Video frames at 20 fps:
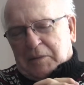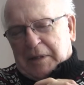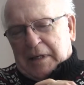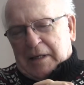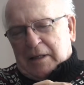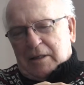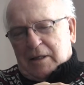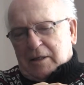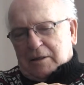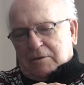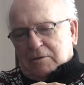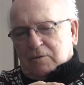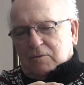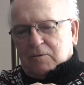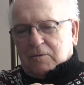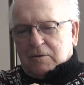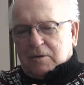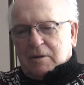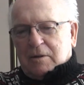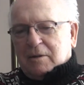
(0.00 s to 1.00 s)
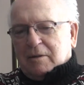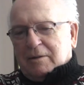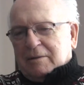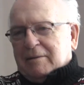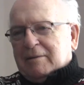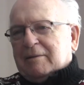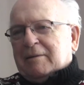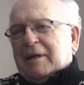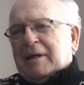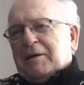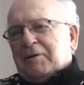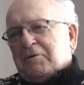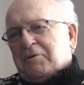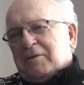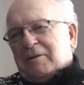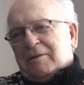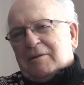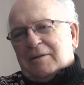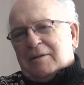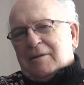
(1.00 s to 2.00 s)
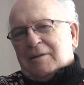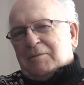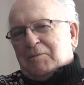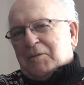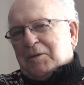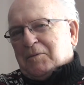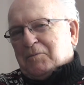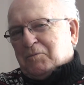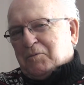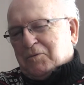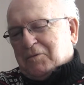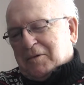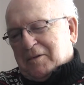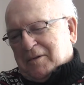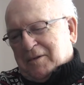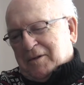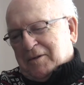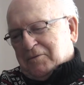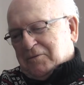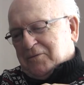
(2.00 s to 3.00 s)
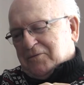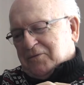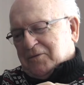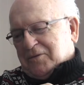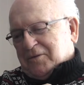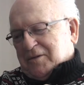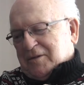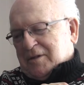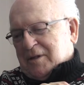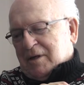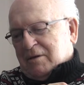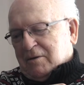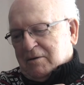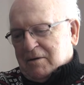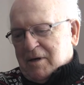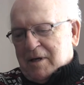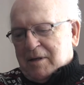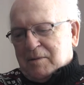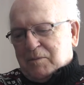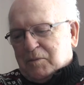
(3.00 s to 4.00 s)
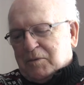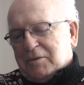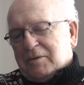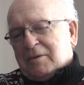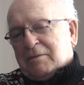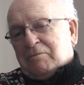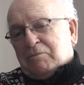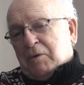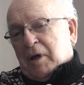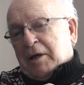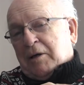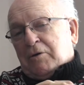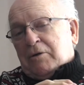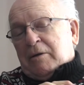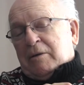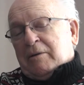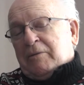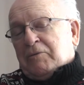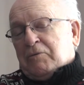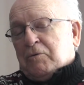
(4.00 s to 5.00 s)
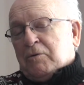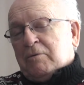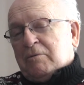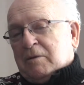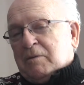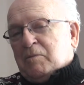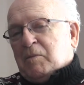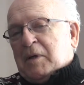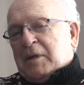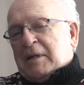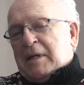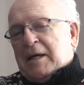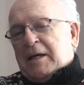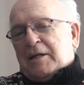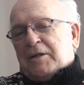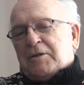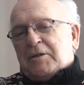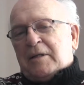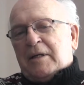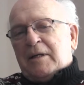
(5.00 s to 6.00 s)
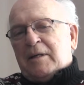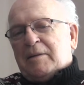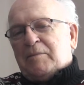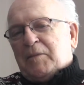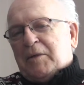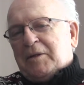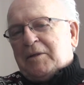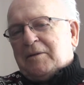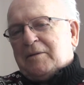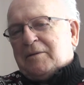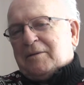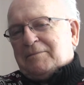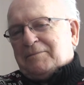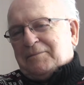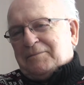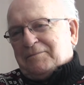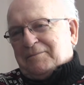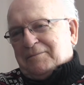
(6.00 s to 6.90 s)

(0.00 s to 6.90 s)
that doesn't work. And I couldn't come up with you for sour apples. I couldn't have told her my last name either.